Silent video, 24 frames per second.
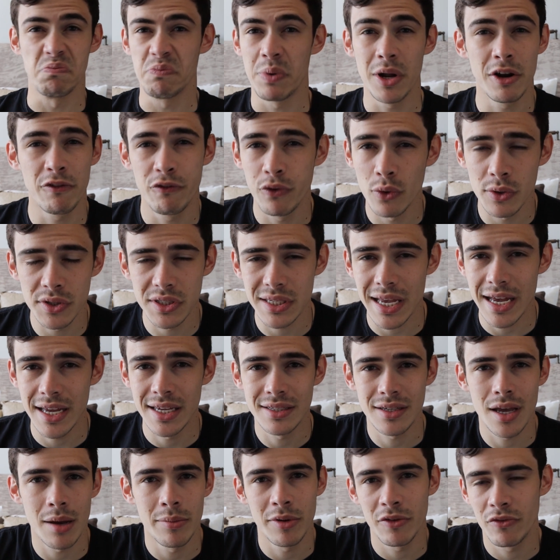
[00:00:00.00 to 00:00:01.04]
But a full set
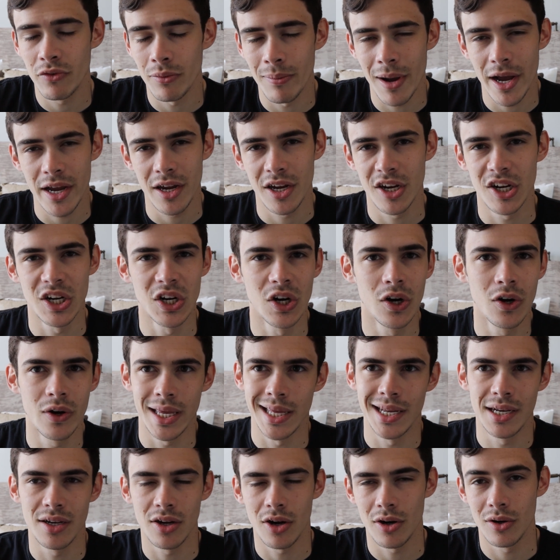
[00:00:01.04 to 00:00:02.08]
is coming for My Hero
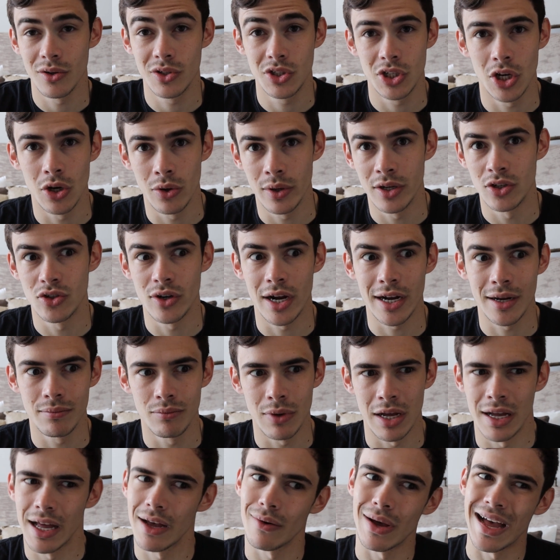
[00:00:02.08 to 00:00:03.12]
and Naruto and Dragon...
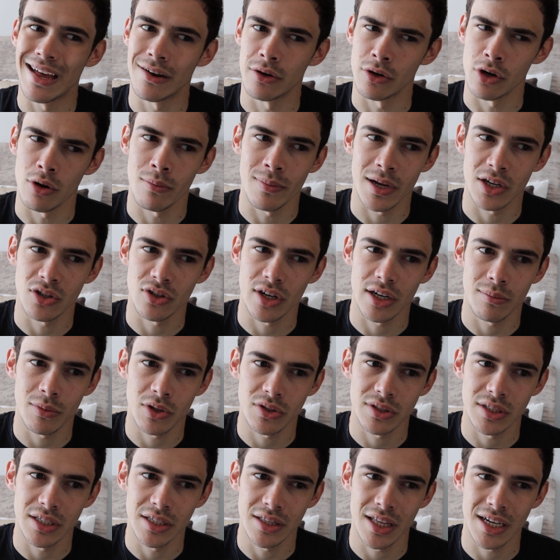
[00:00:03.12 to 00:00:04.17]
I don't know about Dragon
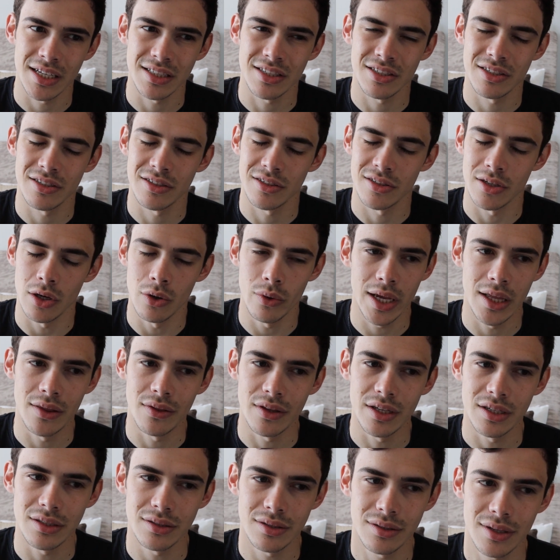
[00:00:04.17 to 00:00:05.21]
Ball Z. That's so
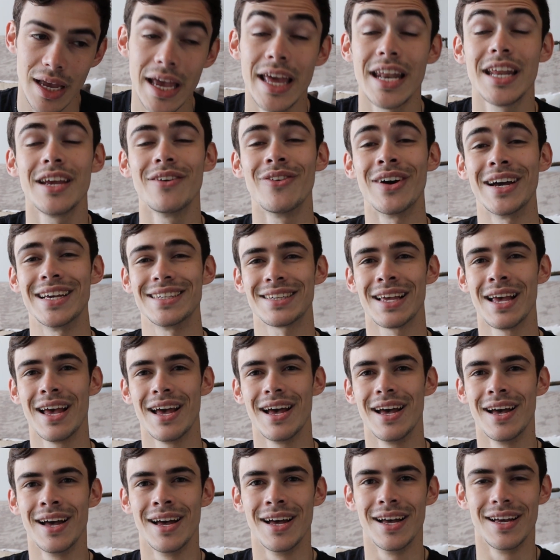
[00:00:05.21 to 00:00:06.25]
endless. Anyways,
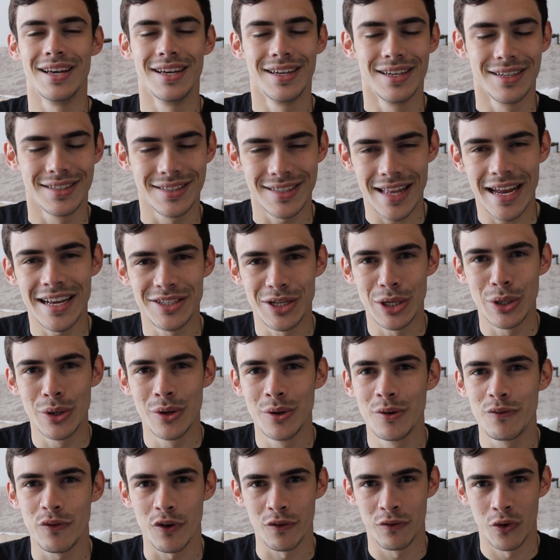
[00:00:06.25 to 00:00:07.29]
stay
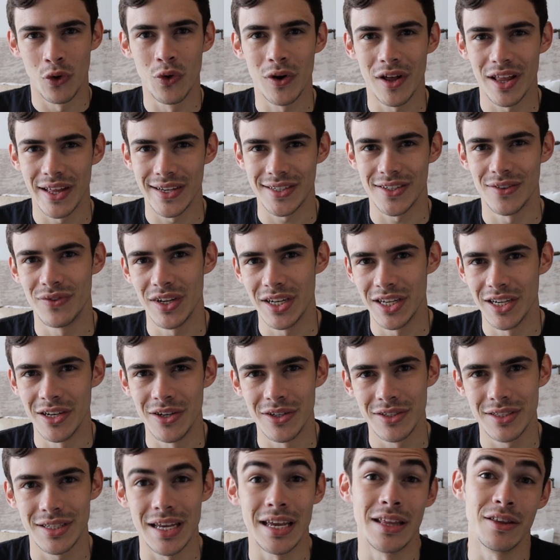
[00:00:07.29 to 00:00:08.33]
tuned for full collection
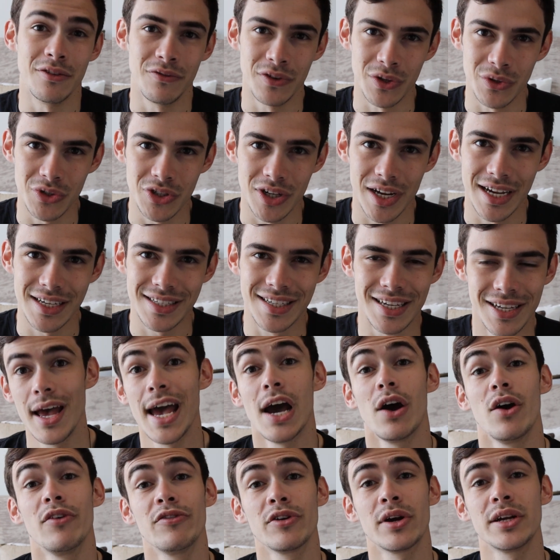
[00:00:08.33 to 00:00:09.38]
videos in the future, guys.
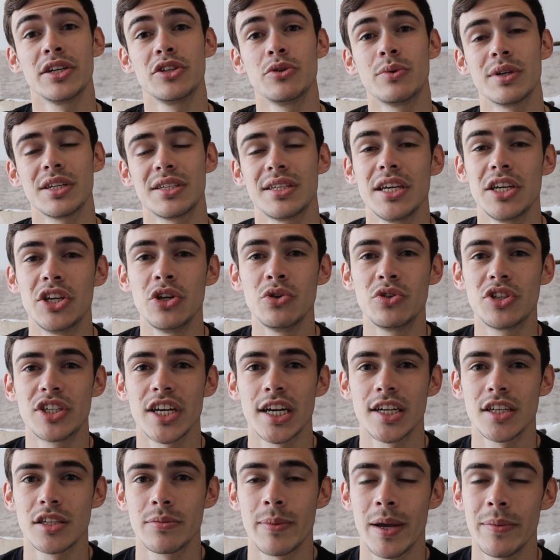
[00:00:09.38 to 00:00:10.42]
However, I do want to say a huge
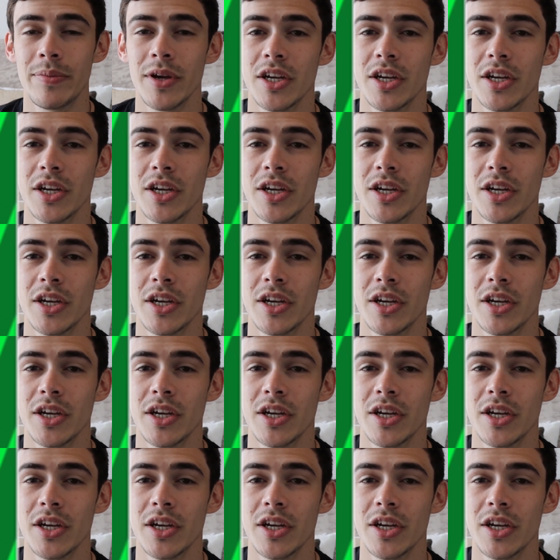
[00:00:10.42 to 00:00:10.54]
shout out to my